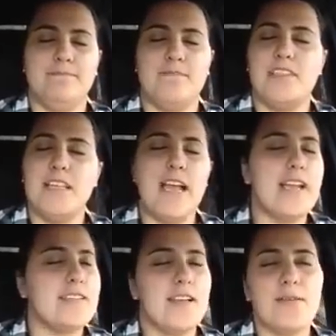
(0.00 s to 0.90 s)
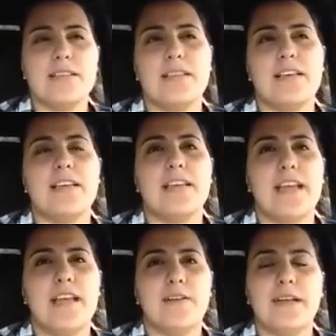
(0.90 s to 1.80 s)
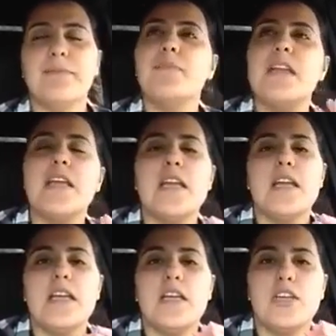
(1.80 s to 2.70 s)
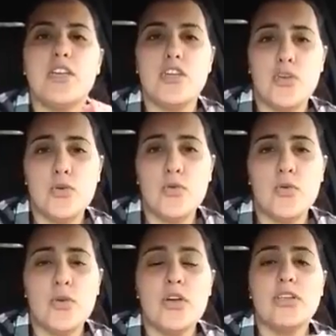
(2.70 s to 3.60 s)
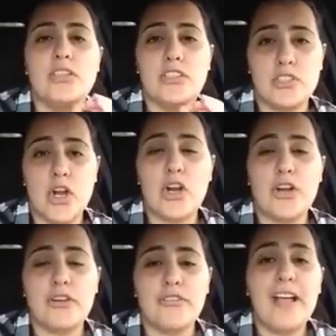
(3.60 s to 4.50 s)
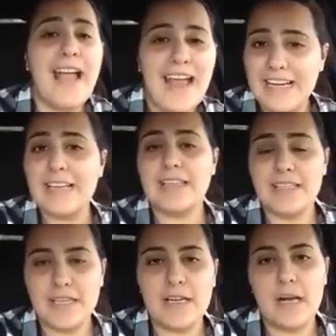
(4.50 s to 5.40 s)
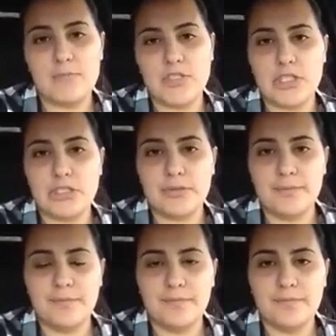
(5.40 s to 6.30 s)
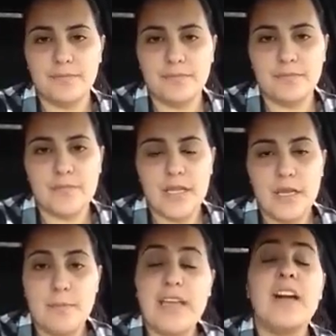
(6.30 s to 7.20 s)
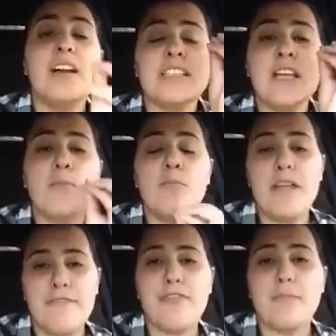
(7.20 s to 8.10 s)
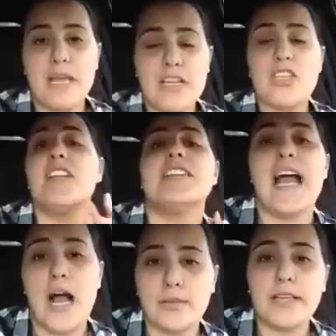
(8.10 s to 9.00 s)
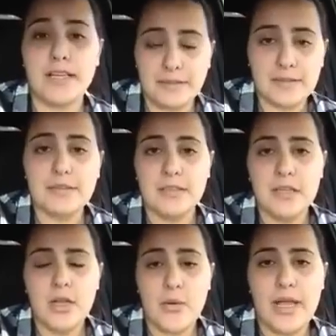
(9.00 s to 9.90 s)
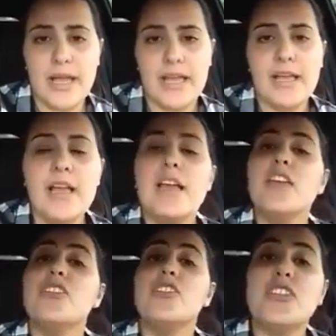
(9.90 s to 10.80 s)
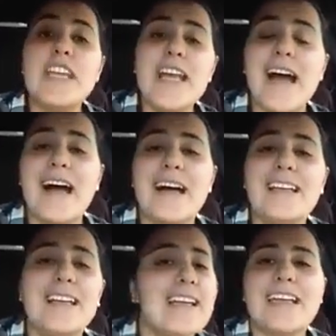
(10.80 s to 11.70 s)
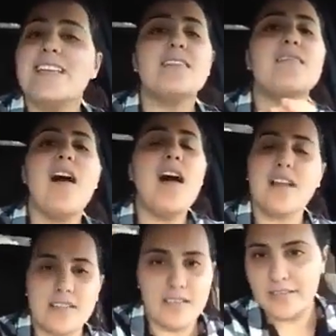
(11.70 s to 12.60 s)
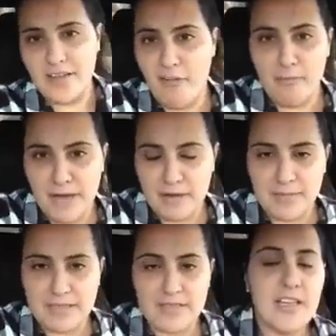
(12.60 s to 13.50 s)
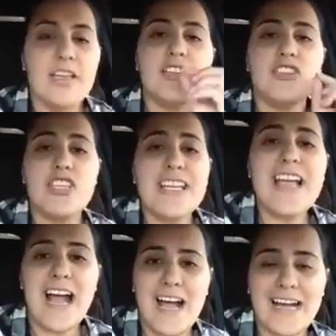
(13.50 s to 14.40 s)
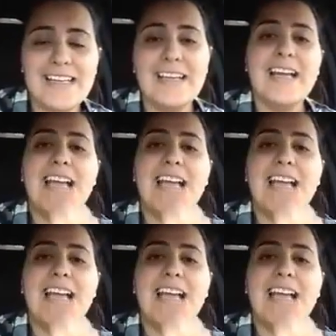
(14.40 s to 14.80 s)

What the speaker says: see, I said I wasn't going to get angry. You deserve anything that comes to you. Because the information is out there. Okay? Jihad is not self-betterment. Jihad